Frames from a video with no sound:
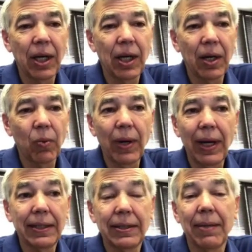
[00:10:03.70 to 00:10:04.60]

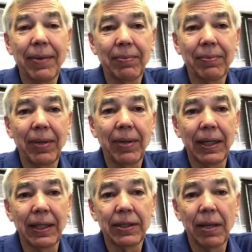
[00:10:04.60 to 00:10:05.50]
ways they make
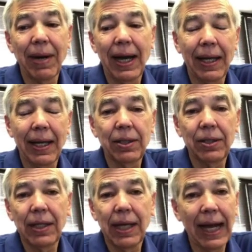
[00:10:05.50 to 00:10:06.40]
money is they buy
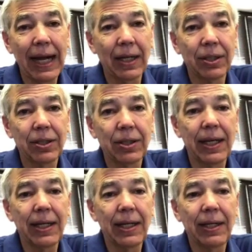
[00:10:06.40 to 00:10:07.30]
the houses,
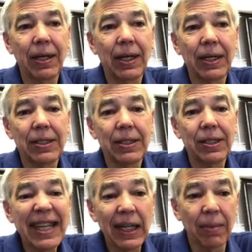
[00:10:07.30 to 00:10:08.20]
they
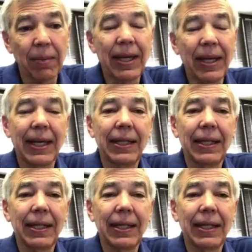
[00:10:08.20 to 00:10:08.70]
sell them,